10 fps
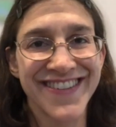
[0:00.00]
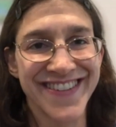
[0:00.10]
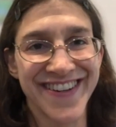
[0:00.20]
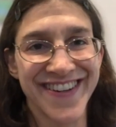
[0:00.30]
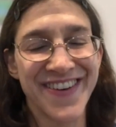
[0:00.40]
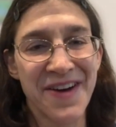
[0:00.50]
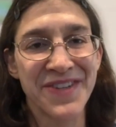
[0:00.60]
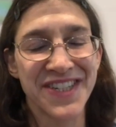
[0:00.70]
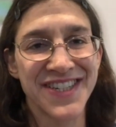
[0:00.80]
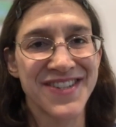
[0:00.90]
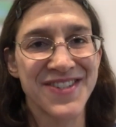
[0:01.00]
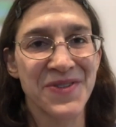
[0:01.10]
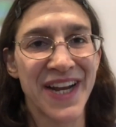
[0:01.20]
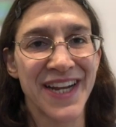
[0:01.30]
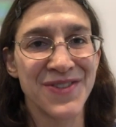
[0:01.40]
You know, I'm gonna just do
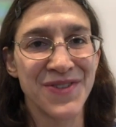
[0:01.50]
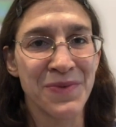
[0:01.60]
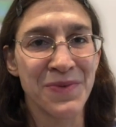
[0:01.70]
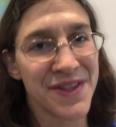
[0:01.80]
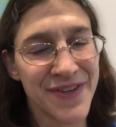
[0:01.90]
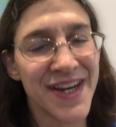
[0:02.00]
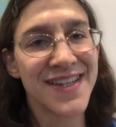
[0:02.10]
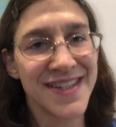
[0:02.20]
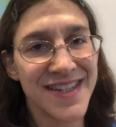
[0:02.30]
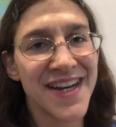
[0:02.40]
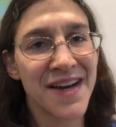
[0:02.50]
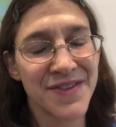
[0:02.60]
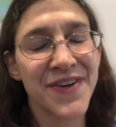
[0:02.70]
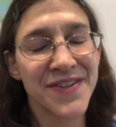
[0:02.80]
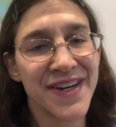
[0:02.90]
what I can do to win the fight and have a
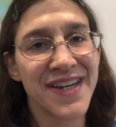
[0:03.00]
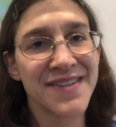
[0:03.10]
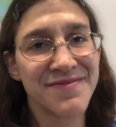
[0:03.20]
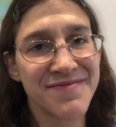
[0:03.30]
fun fight.